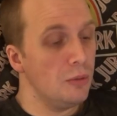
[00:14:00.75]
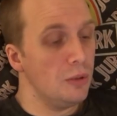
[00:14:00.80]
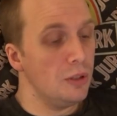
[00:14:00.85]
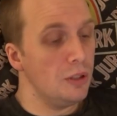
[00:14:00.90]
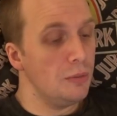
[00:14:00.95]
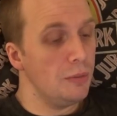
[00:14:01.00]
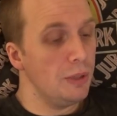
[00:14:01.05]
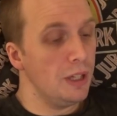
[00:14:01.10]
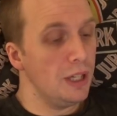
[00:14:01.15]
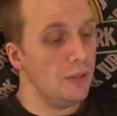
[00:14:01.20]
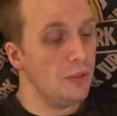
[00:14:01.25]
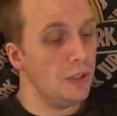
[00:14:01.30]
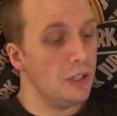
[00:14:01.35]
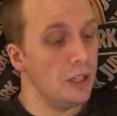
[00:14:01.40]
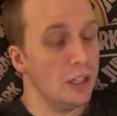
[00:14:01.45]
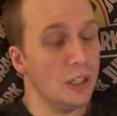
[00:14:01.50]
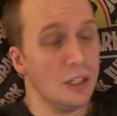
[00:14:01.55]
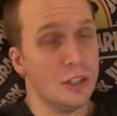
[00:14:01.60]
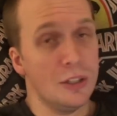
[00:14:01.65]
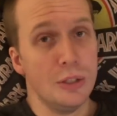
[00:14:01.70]
what did we have today?
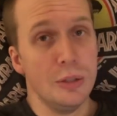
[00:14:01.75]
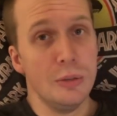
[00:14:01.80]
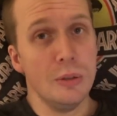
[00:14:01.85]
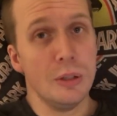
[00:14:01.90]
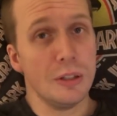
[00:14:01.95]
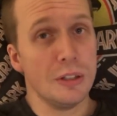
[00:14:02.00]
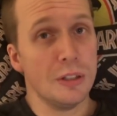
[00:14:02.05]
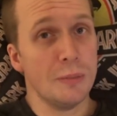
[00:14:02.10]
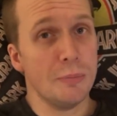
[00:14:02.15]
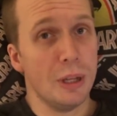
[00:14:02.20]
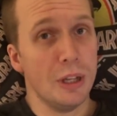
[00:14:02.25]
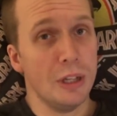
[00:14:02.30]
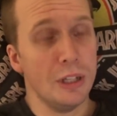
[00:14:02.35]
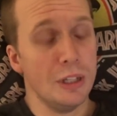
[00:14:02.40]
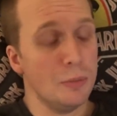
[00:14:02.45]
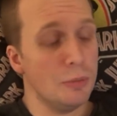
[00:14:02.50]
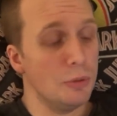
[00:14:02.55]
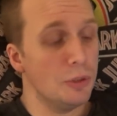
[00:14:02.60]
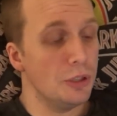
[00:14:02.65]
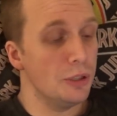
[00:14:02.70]
I had two lots of
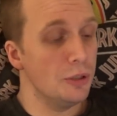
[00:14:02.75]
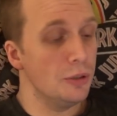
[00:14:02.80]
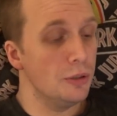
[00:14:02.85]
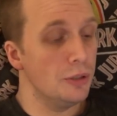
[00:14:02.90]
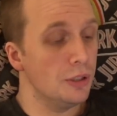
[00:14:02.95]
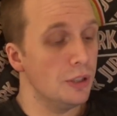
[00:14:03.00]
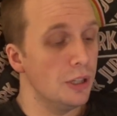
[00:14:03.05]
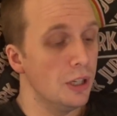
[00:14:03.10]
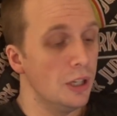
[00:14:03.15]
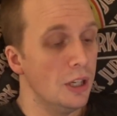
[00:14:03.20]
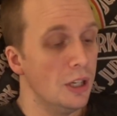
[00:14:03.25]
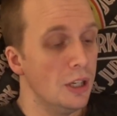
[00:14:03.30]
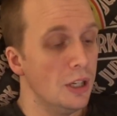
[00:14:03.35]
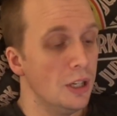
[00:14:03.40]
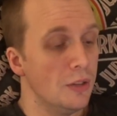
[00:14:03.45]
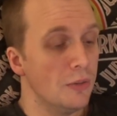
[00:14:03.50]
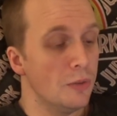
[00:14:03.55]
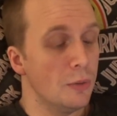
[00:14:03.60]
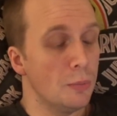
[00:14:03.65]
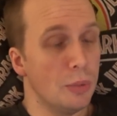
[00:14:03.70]
pineapple juice
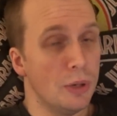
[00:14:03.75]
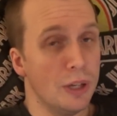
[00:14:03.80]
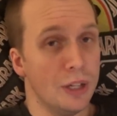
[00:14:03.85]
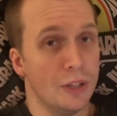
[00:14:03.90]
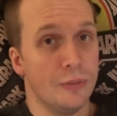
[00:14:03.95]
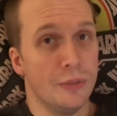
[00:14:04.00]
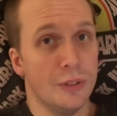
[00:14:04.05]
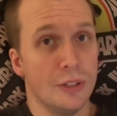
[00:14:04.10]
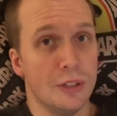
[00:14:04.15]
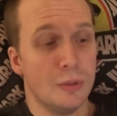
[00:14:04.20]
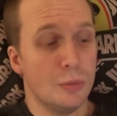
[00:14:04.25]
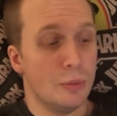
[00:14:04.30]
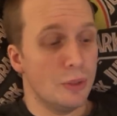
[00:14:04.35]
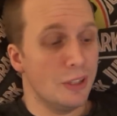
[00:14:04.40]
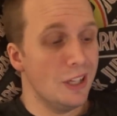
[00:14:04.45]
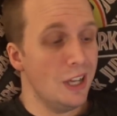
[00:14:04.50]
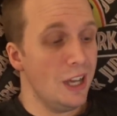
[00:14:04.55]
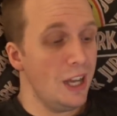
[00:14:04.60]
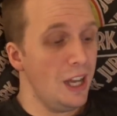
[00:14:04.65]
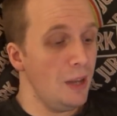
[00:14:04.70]
for breakfast with
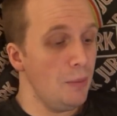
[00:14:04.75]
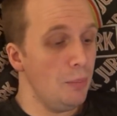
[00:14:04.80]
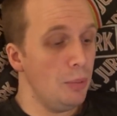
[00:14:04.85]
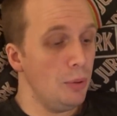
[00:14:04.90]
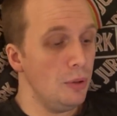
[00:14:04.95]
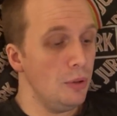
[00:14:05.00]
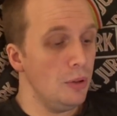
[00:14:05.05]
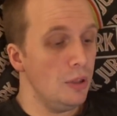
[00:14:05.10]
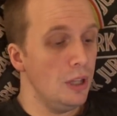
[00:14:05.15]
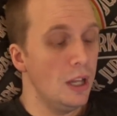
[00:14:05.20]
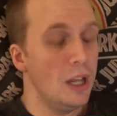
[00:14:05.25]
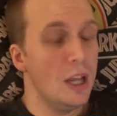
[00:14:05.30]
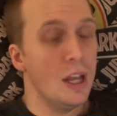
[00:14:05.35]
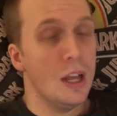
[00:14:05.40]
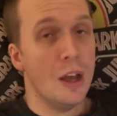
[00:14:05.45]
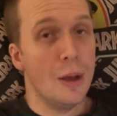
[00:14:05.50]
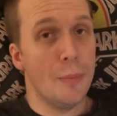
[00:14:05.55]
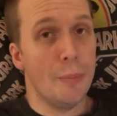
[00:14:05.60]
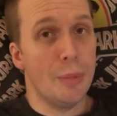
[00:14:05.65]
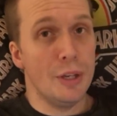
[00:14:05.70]
an apple,
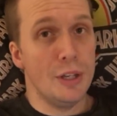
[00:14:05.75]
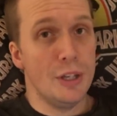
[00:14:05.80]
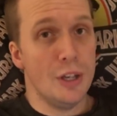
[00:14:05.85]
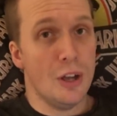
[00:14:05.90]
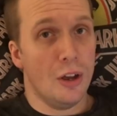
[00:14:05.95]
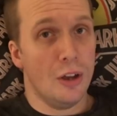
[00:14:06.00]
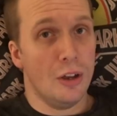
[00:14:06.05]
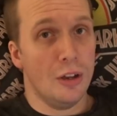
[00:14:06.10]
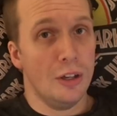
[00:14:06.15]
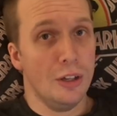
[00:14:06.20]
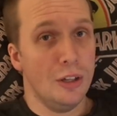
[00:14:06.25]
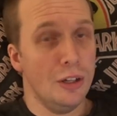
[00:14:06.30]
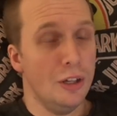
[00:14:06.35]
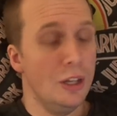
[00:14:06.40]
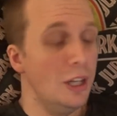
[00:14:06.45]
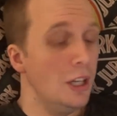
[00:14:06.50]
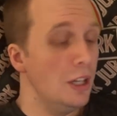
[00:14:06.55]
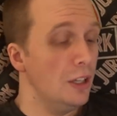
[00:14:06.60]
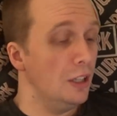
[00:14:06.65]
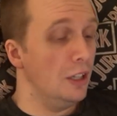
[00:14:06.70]
a banana,
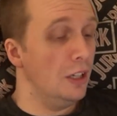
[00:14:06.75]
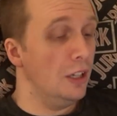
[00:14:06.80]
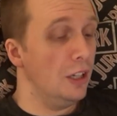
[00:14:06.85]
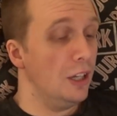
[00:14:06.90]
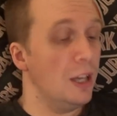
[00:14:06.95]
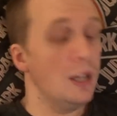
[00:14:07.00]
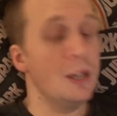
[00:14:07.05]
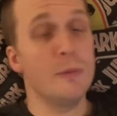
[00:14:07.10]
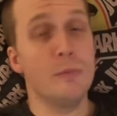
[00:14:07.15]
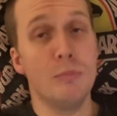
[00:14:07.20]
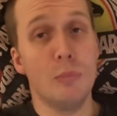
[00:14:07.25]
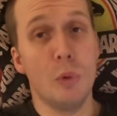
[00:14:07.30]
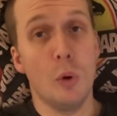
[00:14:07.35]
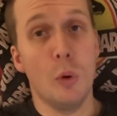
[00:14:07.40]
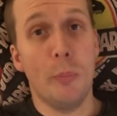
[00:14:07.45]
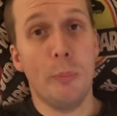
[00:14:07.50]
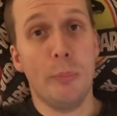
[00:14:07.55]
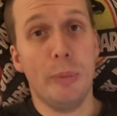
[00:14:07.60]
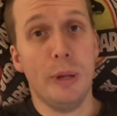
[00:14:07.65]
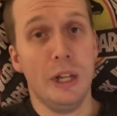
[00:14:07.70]
then I had
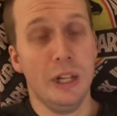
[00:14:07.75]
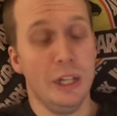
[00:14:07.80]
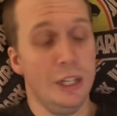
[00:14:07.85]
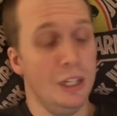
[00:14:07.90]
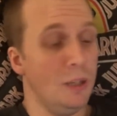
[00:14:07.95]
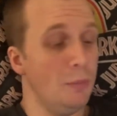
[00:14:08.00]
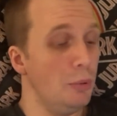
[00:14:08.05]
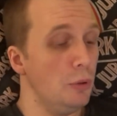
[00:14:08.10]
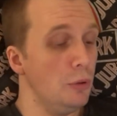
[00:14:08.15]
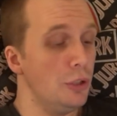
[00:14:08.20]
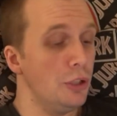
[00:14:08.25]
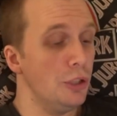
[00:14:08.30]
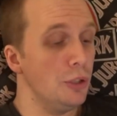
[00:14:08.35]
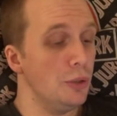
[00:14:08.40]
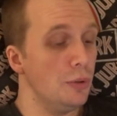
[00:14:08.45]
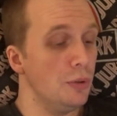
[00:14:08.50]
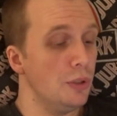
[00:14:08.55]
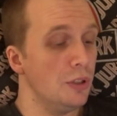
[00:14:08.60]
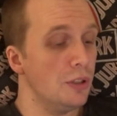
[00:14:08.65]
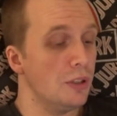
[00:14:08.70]
more pineapple
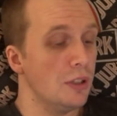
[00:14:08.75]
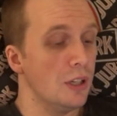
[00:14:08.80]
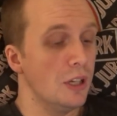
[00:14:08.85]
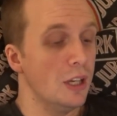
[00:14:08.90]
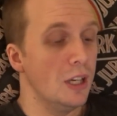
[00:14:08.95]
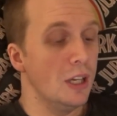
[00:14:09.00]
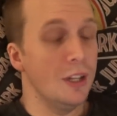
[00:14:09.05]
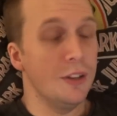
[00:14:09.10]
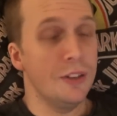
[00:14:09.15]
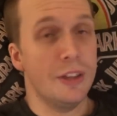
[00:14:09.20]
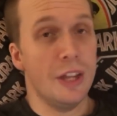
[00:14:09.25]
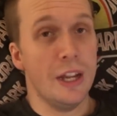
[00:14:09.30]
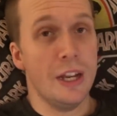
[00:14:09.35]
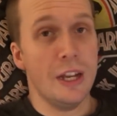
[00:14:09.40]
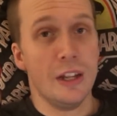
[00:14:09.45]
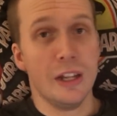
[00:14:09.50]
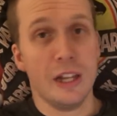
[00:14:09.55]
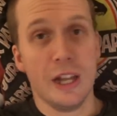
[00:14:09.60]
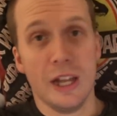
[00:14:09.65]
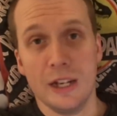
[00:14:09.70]
juice, then
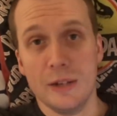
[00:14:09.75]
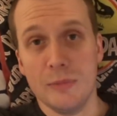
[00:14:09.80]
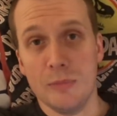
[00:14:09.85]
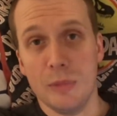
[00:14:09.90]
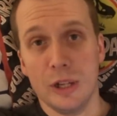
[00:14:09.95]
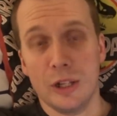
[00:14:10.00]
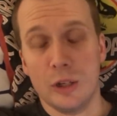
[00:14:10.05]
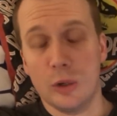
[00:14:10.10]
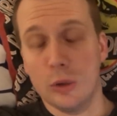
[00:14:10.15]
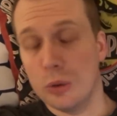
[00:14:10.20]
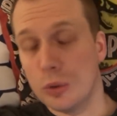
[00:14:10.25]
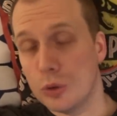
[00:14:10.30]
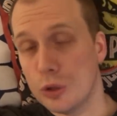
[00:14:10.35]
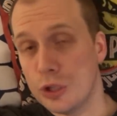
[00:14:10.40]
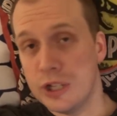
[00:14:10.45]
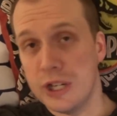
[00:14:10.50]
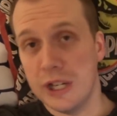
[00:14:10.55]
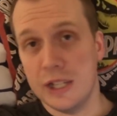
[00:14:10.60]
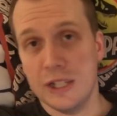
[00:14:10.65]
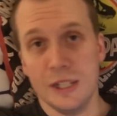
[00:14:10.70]
I had my
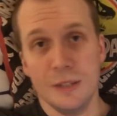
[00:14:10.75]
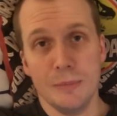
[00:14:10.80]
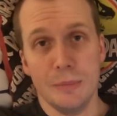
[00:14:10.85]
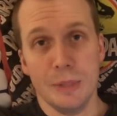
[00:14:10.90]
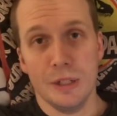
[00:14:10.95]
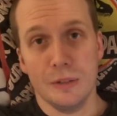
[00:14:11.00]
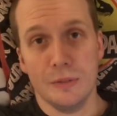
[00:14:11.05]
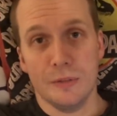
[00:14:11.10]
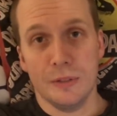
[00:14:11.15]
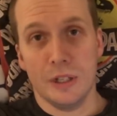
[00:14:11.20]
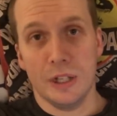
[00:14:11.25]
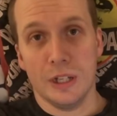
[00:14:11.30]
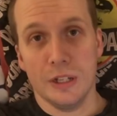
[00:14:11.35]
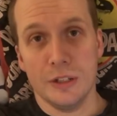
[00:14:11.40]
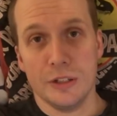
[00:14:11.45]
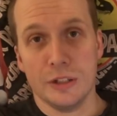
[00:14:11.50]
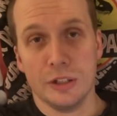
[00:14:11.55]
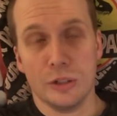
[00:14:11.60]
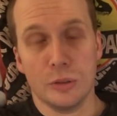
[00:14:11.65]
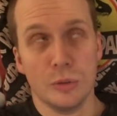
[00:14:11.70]
courgette meal for
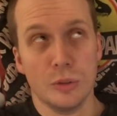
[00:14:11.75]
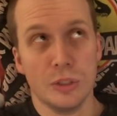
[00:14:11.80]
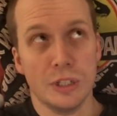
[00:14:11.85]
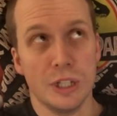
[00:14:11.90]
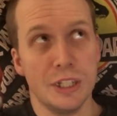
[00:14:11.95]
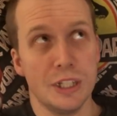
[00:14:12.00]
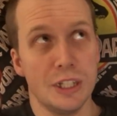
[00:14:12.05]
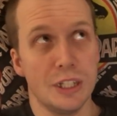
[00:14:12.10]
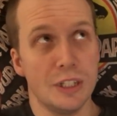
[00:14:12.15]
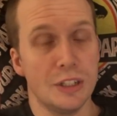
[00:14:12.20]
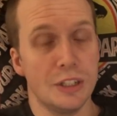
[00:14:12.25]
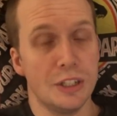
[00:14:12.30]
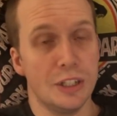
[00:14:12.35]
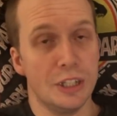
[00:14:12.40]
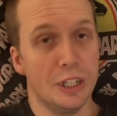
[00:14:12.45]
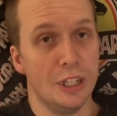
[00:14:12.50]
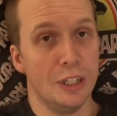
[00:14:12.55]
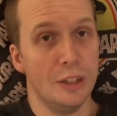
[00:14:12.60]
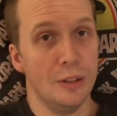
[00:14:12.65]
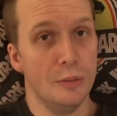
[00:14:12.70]
lunch, the courgette and
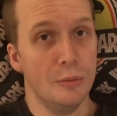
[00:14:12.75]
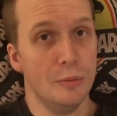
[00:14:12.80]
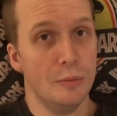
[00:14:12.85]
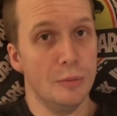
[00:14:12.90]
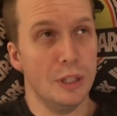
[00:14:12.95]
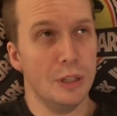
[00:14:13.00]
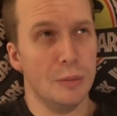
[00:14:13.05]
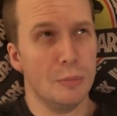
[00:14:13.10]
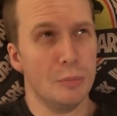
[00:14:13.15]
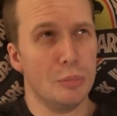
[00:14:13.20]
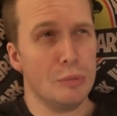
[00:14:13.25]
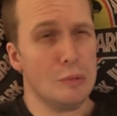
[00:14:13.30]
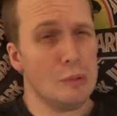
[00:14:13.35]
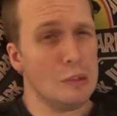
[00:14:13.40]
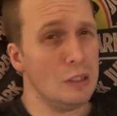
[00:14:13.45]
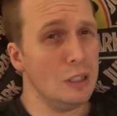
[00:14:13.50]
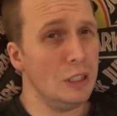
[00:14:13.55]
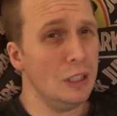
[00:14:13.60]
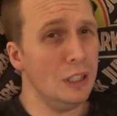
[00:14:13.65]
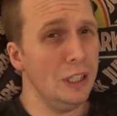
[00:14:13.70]
chicken with
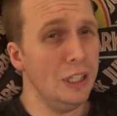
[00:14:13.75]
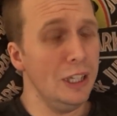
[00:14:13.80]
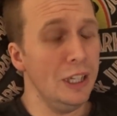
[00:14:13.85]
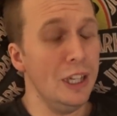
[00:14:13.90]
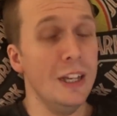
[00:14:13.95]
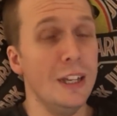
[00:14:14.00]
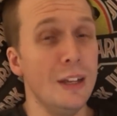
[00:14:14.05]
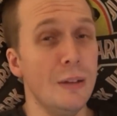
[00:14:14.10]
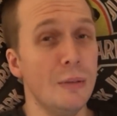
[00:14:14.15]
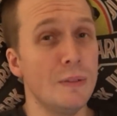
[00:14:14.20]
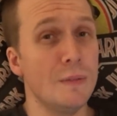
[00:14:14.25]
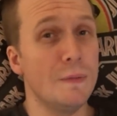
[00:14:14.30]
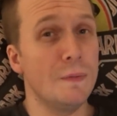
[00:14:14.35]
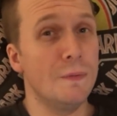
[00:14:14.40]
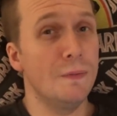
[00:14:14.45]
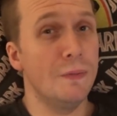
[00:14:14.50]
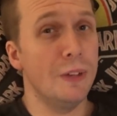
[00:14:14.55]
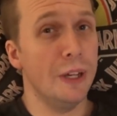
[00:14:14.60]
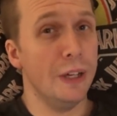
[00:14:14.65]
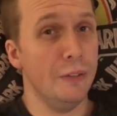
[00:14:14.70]
broccoli, and that was
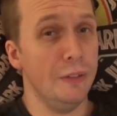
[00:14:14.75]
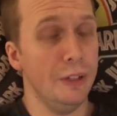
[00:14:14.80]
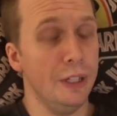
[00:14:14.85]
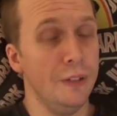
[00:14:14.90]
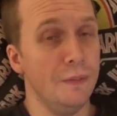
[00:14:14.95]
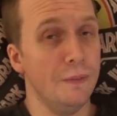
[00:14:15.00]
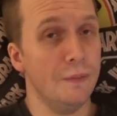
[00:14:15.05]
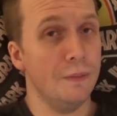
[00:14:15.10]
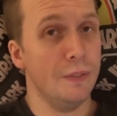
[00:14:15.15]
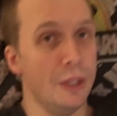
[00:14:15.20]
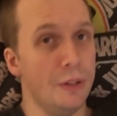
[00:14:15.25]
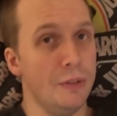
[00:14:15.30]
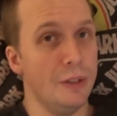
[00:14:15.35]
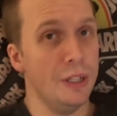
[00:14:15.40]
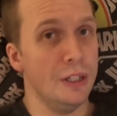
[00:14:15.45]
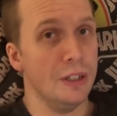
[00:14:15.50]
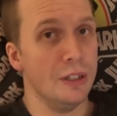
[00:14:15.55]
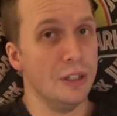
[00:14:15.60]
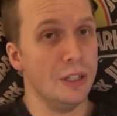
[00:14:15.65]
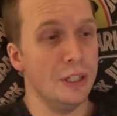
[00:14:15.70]
very,
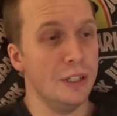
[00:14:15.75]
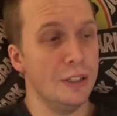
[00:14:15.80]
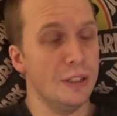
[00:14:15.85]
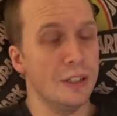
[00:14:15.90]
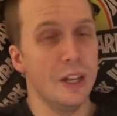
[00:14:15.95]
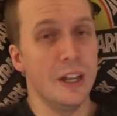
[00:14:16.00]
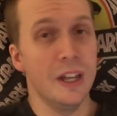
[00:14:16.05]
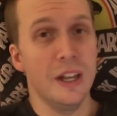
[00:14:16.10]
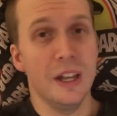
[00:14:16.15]
very nice.